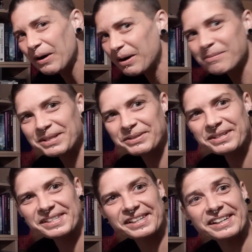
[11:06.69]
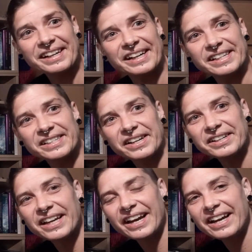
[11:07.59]
Oh my goodness, guys.
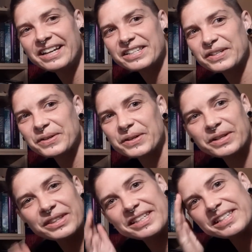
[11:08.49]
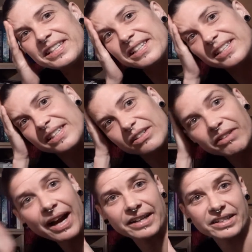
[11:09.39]
Okay, so this is
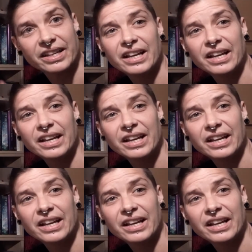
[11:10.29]
great.